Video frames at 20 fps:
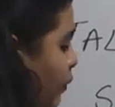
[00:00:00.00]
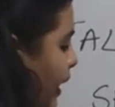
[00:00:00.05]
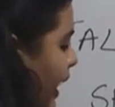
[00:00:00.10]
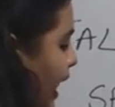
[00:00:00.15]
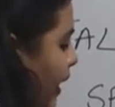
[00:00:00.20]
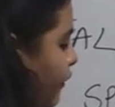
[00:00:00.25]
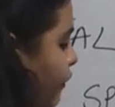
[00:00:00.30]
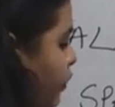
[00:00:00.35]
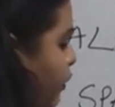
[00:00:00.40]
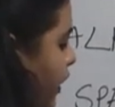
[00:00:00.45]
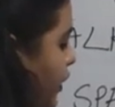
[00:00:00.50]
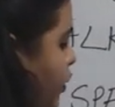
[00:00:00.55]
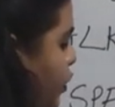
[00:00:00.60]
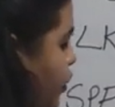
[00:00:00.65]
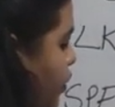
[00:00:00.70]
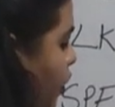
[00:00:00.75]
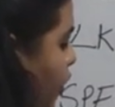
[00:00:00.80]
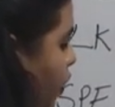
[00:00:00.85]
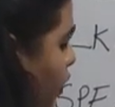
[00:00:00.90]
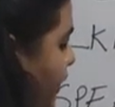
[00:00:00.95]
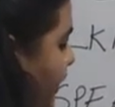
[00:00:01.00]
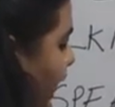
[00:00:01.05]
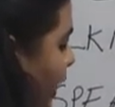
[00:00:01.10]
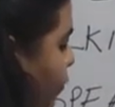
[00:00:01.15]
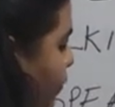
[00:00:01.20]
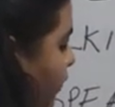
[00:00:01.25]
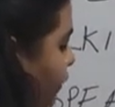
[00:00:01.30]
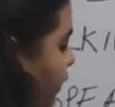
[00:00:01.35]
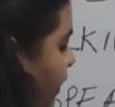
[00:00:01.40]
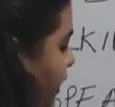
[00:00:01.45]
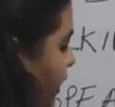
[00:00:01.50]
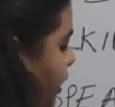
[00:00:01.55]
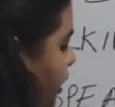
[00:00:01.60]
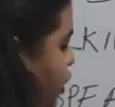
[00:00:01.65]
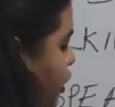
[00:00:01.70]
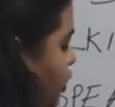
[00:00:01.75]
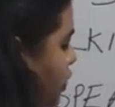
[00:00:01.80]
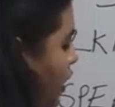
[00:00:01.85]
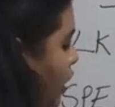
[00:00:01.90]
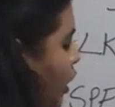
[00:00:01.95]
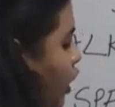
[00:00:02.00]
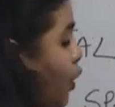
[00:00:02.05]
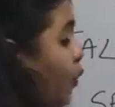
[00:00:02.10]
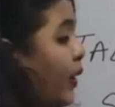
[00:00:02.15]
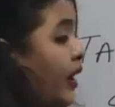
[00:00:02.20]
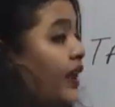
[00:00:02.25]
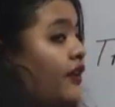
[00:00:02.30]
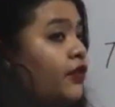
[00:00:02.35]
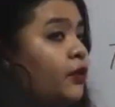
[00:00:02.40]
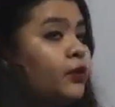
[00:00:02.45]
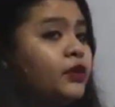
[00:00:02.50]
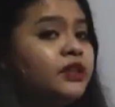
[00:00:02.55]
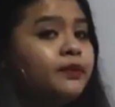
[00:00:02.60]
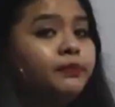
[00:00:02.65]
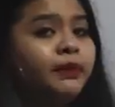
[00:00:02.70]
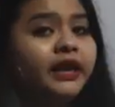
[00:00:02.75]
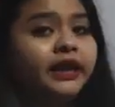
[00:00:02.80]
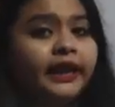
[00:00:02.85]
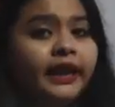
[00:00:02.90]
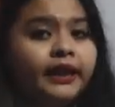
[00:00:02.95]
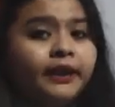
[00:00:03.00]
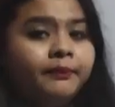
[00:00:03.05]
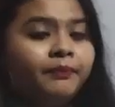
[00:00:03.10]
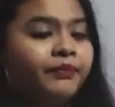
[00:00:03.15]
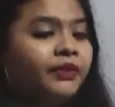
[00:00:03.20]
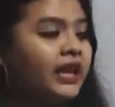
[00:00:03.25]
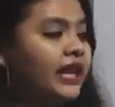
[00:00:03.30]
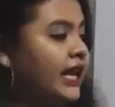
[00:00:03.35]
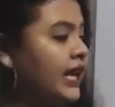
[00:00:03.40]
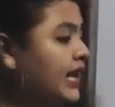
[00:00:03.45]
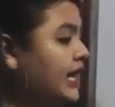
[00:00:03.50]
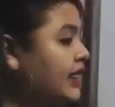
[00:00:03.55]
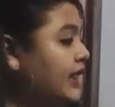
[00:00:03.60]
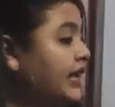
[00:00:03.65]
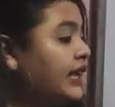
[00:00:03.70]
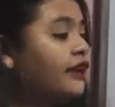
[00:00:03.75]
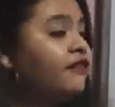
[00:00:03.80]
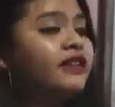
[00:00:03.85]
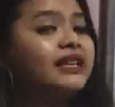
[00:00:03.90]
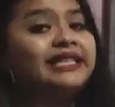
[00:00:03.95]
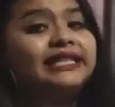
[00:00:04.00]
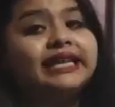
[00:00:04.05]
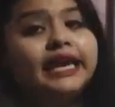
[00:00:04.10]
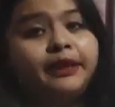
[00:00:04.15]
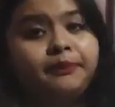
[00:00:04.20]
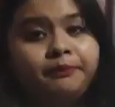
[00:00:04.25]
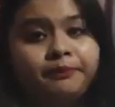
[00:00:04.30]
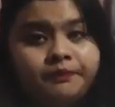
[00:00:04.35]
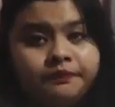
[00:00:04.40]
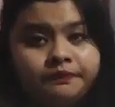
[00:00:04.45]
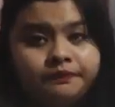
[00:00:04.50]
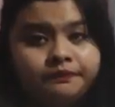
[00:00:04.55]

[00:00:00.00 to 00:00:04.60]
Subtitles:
we have to ensure that we finish whatever we're speaking in the given time.